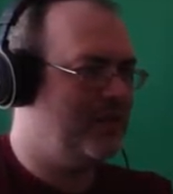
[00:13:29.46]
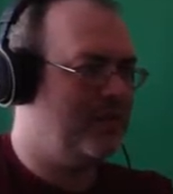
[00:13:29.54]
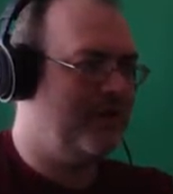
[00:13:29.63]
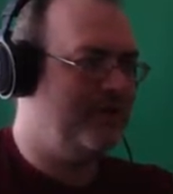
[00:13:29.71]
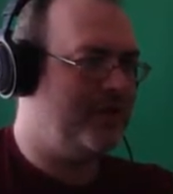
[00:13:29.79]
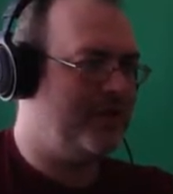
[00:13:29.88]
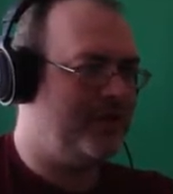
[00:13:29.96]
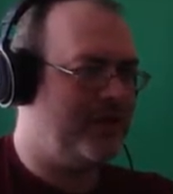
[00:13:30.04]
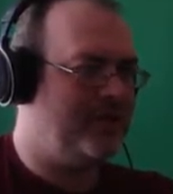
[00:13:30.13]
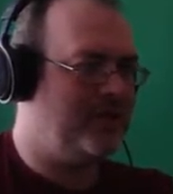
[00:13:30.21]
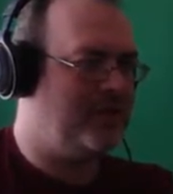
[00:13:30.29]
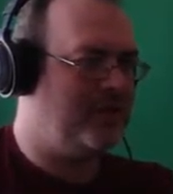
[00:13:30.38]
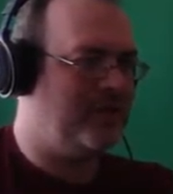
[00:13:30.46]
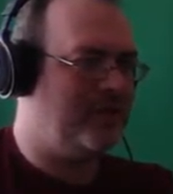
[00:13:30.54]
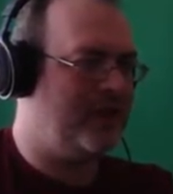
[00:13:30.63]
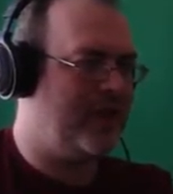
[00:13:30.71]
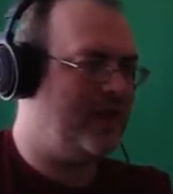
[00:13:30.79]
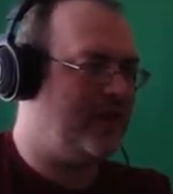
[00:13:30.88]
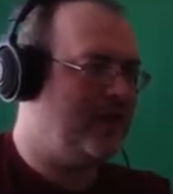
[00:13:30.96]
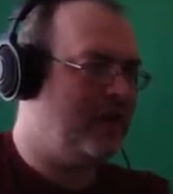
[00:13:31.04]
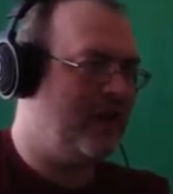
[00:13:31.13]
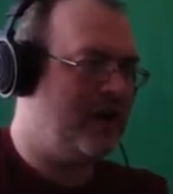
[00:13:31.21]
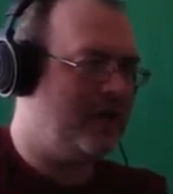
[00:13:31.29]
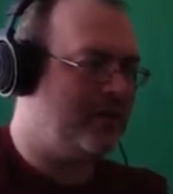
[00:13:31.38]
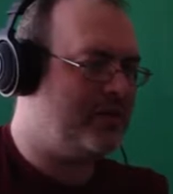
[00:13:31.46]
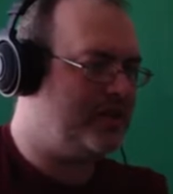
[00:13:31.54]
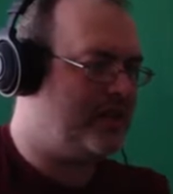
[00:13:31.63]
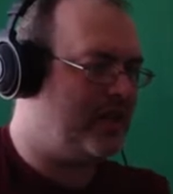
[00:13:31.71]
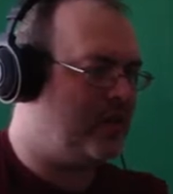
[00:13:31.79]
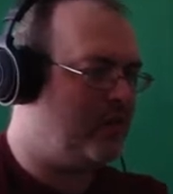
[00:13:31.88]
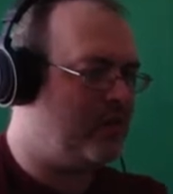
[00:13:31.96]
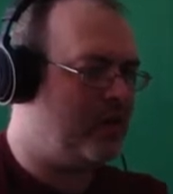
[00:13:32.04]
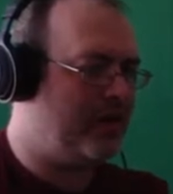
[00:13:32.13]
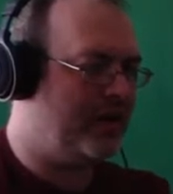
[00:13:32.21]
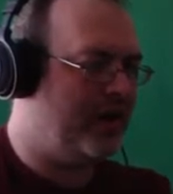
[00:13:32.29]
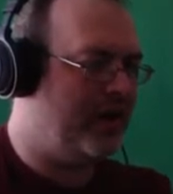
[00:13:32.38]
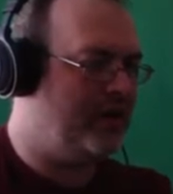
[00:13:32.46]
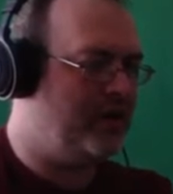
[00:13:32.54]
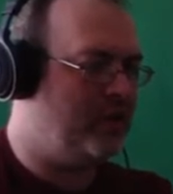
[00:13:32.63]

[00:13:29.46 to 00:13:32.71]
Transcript: Wait for the thing to do the thing. Otherwise the thing won't work and